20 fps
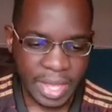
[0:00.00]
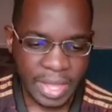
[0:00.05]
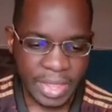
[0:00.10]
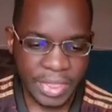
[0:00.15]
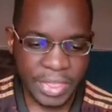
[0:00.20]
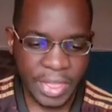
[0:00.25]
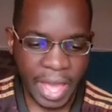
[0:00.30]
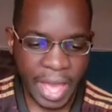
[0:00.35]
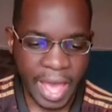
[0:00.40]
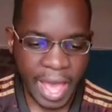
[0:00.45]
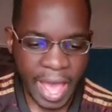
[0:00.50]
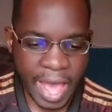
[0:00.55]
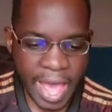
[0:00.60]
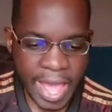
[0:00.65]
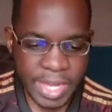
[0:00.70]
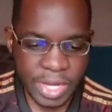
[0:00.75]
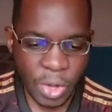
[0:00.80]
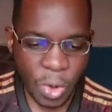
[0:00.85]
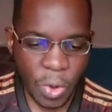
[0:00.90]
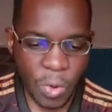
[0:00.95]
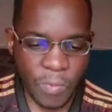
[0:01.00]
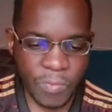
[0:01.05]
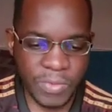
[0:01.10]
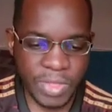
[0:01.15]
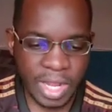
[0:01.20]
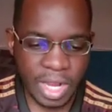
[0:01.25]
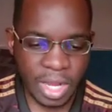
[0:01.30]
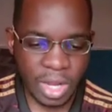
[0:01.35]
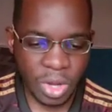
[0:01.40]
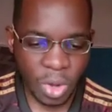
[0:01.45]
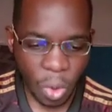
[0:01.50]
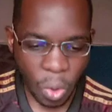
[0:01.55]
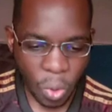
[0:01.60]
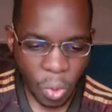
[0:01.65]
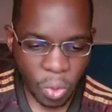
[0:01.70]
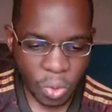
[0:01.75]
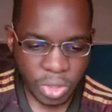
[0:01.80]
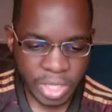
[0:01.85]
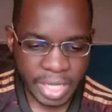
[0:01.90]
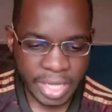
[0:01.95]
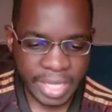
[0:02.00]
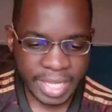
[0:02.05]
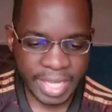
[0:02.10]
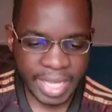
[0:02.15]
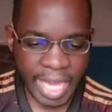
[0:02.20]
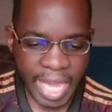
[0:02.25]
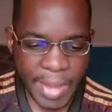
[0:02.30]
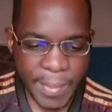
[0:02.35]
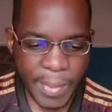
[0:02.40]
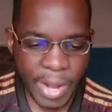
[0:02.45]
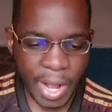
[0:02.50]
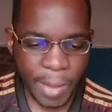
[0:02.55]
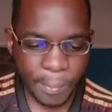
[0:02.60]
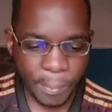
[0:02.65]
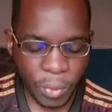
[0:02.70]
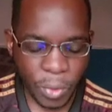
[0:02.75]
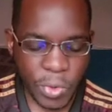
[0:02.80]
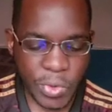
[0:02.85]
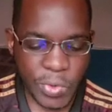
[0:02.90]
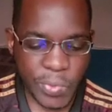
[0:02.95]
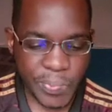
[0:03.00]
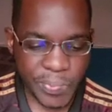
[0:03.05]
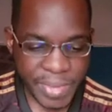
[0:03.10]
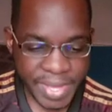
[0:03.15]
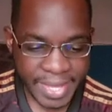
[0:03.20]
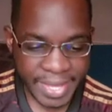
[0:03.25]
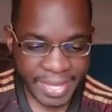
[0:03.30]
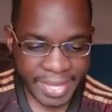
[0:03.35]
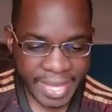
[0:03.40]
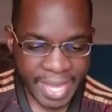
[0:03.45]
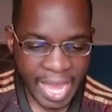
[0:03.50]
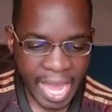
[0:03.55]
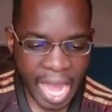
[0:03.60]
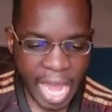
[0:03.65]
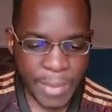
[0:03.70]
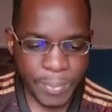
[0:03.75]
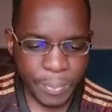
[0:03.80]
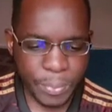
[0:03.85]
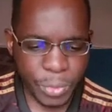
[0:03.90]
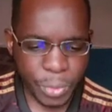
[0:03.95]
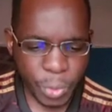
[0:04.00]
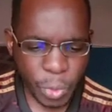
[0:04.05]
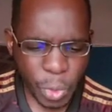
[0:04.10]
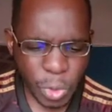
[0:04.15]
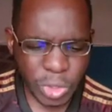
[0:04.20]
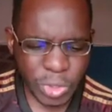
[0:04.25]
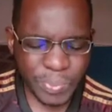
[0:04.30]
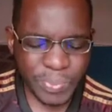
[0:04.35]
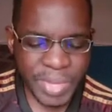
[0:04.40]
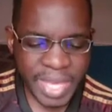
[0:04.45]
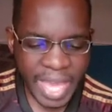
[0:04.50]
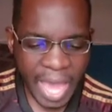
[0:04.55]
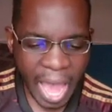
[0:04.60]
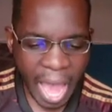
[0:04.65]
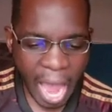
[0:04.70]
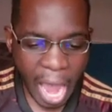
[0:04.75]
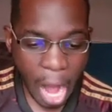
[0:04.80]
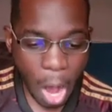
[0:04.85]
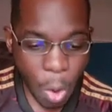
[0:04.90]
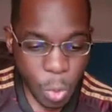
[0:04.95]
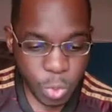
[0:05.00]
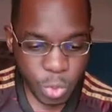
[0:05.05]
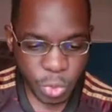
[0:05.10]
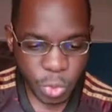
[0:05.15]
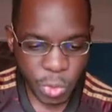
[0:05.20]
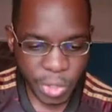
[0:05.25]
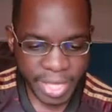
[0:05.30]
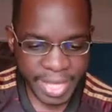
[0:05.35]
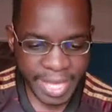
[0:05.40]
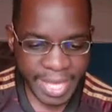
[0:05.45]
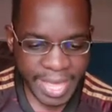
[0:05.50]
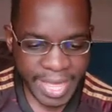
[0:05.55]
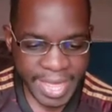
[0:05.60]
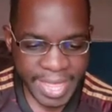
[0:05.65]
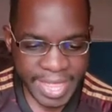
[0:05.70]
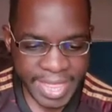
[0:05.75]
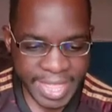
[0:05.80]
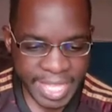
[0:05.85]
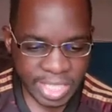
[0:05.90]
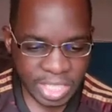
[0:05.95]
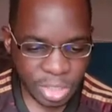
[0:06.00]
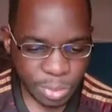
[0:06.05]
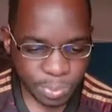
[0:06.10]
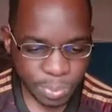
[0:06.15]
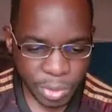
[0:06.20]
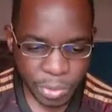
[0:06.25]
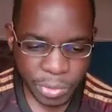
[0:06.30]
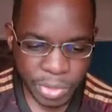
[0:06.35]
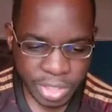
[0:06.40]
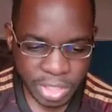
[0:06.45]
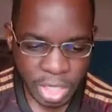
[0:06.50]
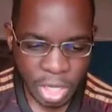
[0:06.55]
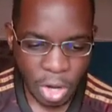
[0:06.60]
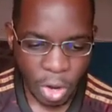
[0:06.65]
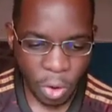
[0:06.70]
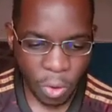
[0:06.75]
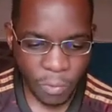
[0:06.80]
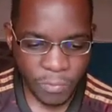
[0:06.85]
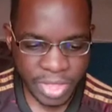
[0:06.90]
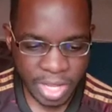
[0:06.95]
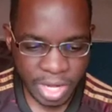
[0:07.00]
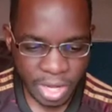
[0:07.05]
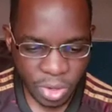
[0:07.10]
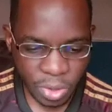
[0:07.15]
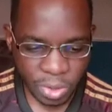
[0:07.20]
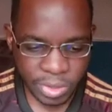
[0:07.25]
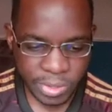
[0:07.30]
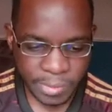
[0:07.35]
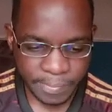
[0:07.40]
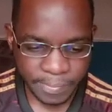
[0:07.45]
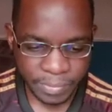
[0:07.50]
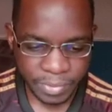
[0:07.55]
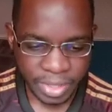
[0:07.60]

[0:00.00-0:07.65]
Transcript: The hand of the Lord came upon me and brought me out in the spirit of the Lord